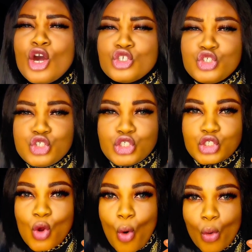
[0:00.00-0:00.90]

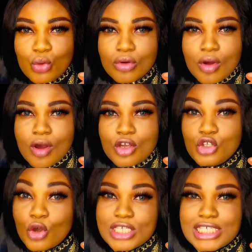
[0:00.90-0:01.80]
show
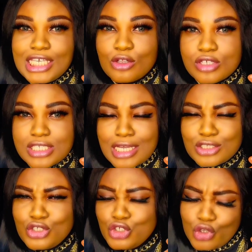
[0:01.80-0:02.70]
your skill
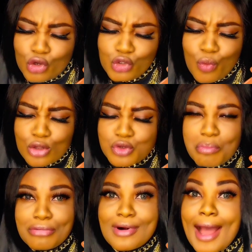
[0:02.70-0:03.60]
set. You want
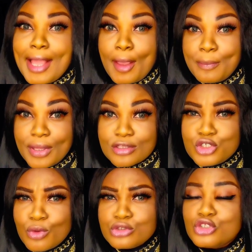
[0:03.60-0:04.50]
to brag a
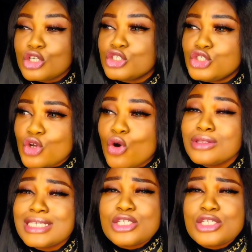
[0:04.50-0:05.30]
bit. You want to just show,